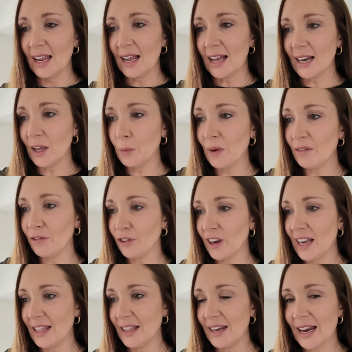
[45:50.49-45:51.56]
And I went for it
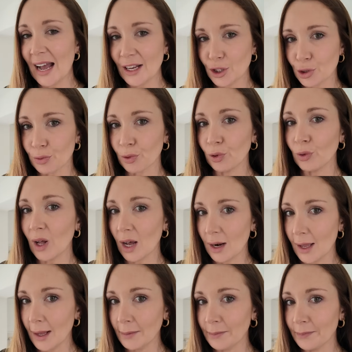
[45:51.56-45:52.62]
in the natural
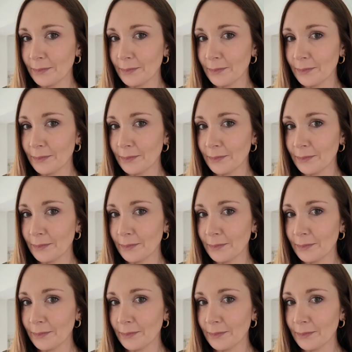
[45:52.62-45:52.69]
colour.